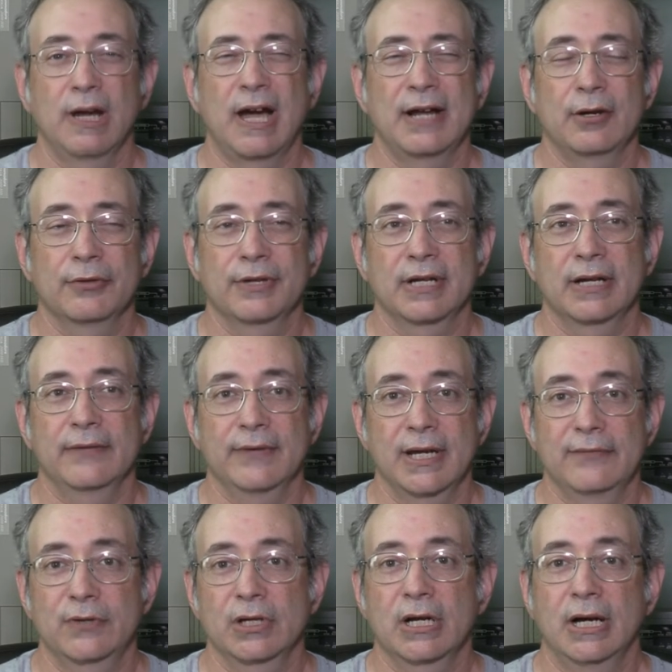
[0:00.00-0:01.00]
I don't think I've
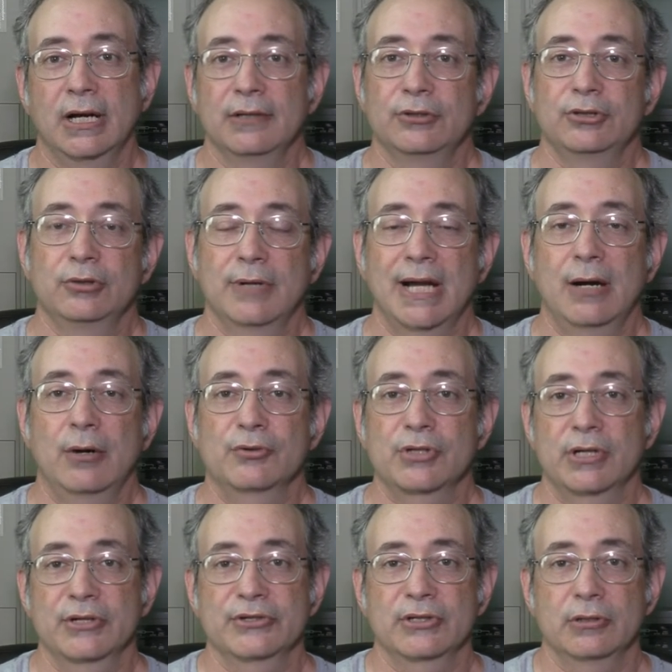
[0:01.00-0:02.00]
ever gotten 2 hours
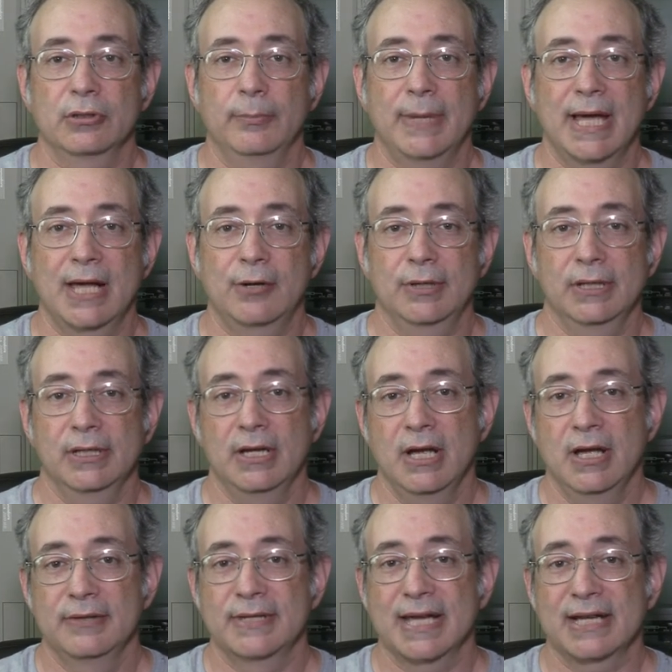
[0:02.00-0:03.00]
on a single battery.
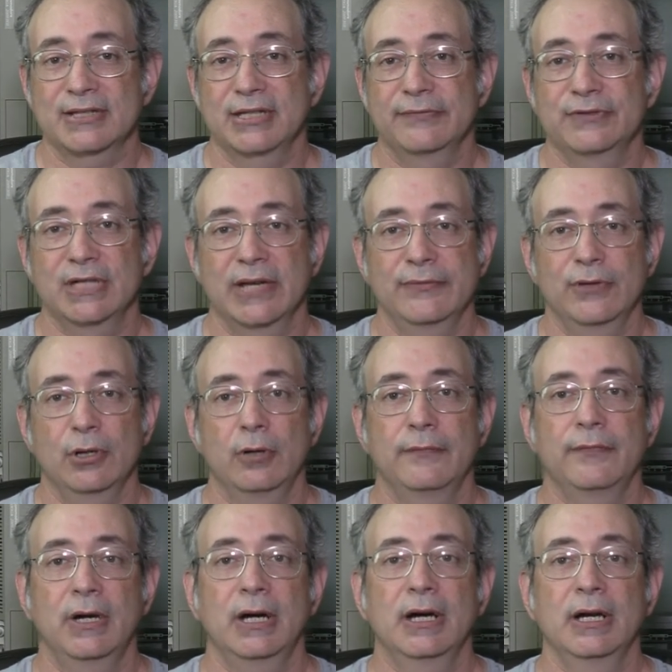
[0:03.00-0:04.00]
The
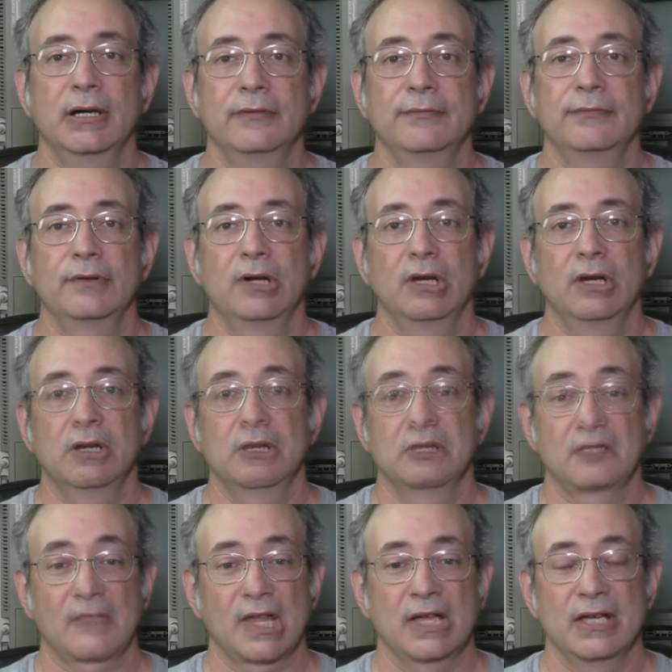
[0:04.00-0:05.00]
XF705
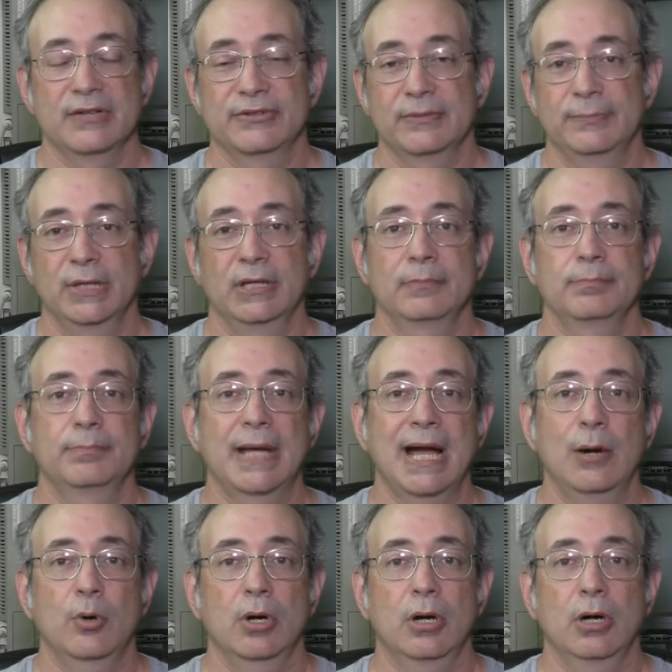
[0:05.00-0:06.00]
is a bit
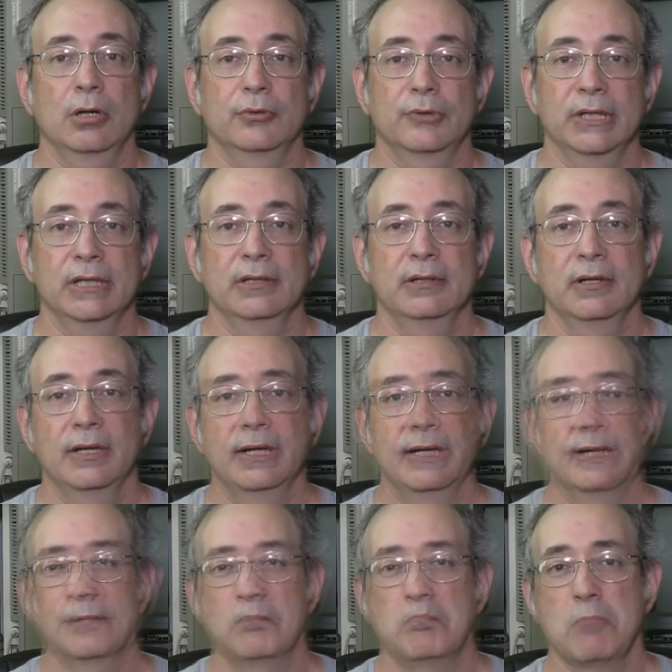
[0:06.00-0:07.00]
power hungry.
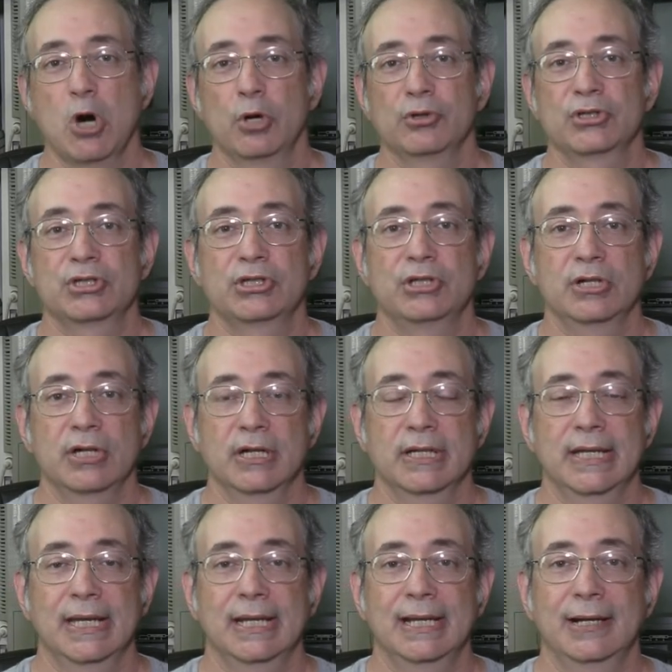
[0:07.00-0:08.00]
Most you're going to
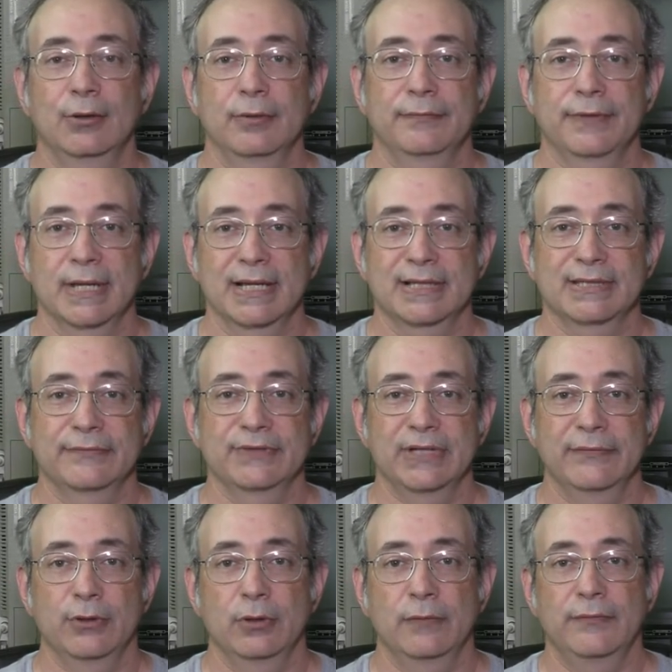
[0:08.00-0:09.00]
get out of the
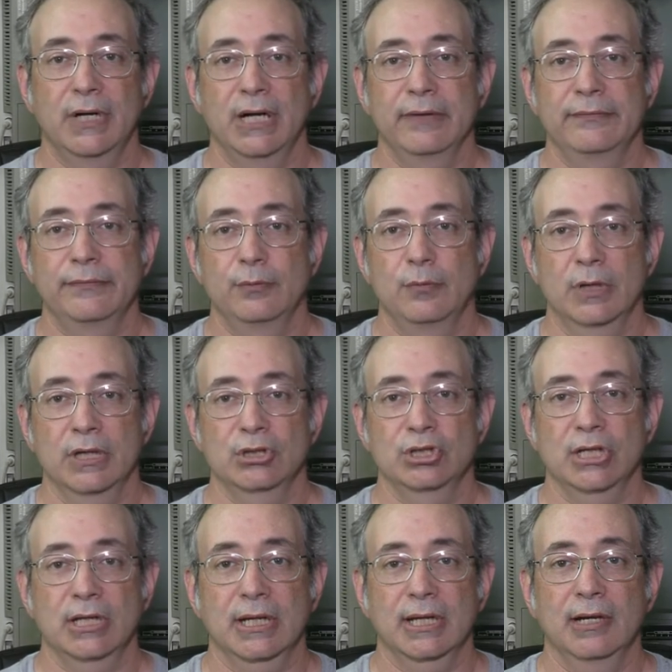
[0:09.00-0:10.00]
XF705, if you want to
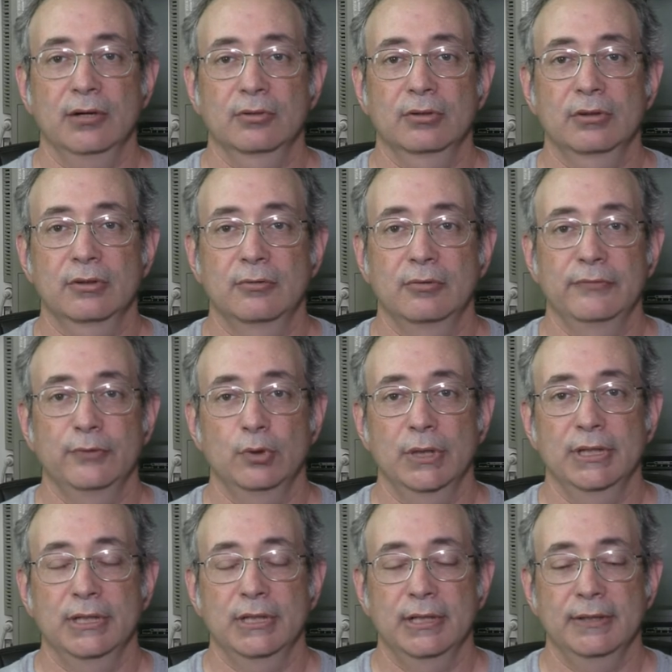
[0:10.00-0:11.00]
check out the review
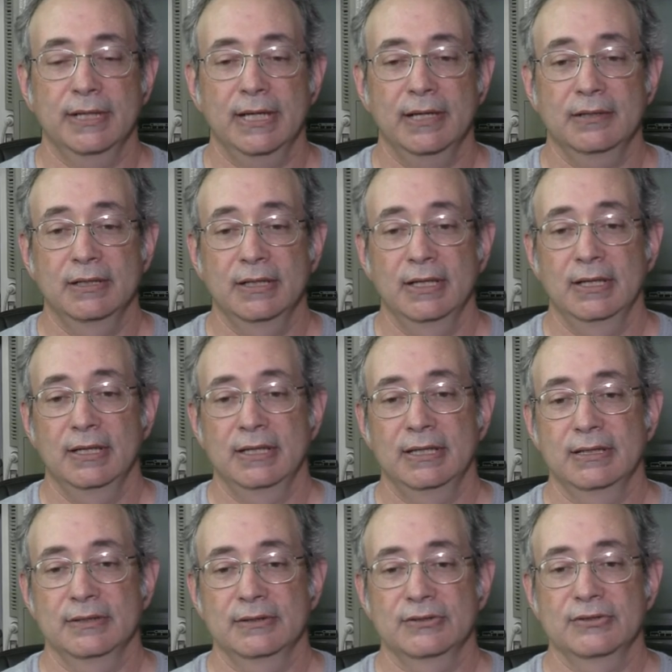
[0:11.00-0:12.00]
I did on that,
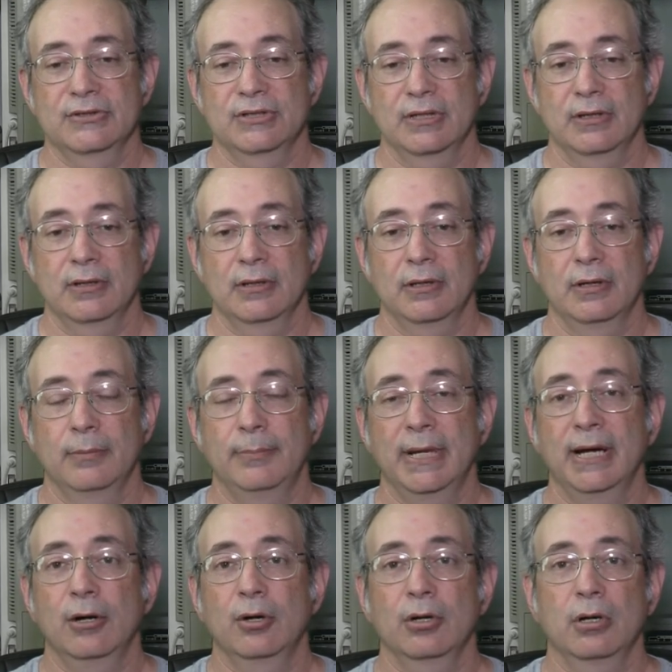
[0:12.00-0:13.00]
is
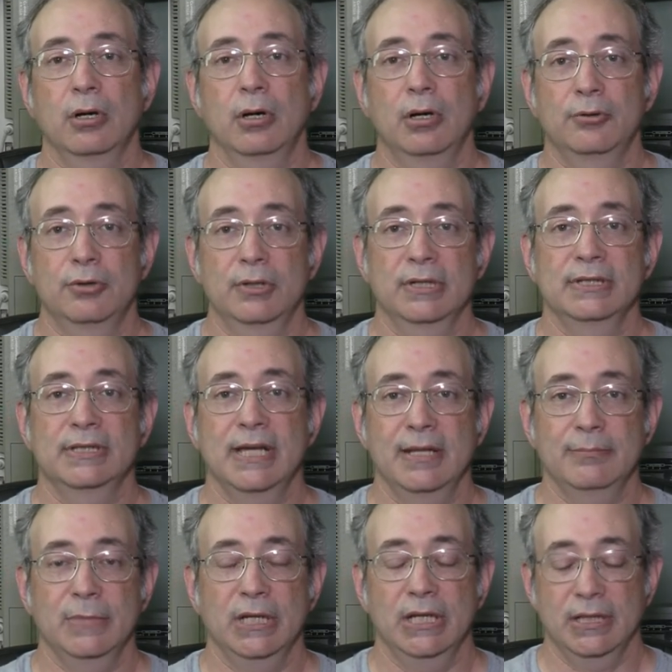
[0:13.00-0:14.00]
about
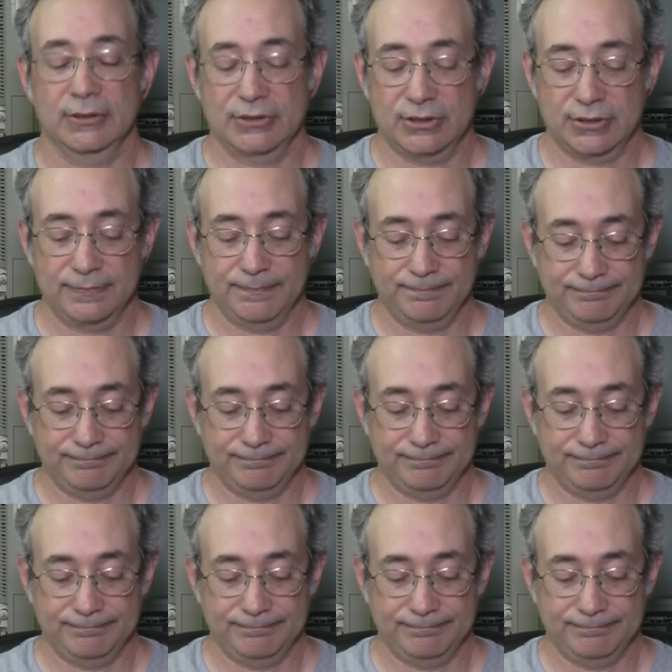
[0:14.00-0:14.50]
110 minutes.